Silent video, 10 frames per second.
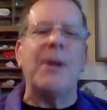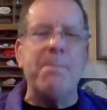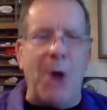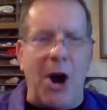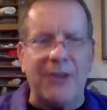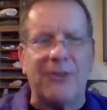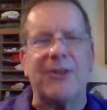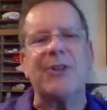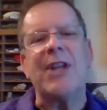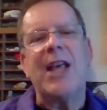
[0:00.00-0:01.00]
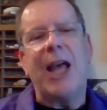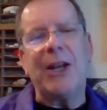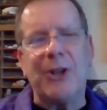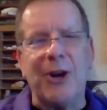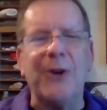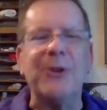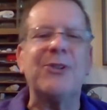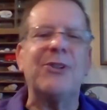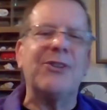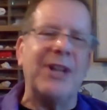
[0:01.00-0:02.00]
and monsters and
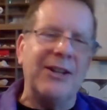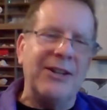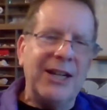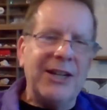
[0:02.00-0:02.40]
ghosts and